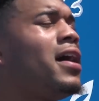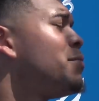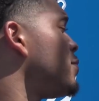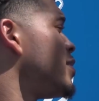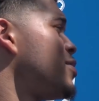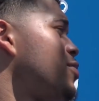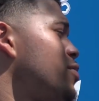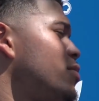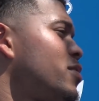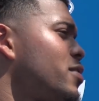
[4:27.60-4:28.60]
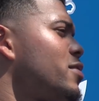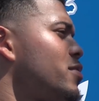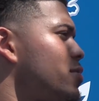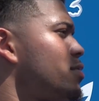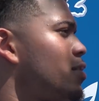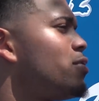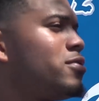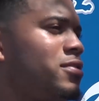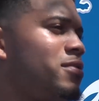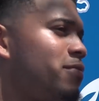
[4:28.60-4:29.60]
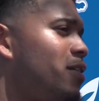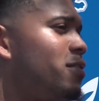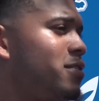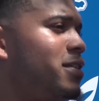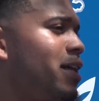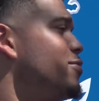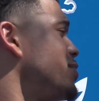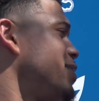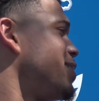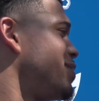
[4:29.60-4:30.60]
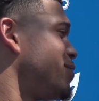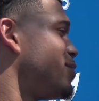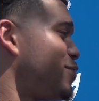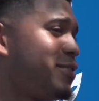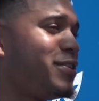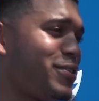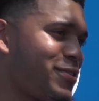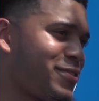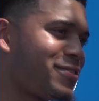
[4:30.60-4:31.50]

I'm pretty sure Coach is involved in everything on the field.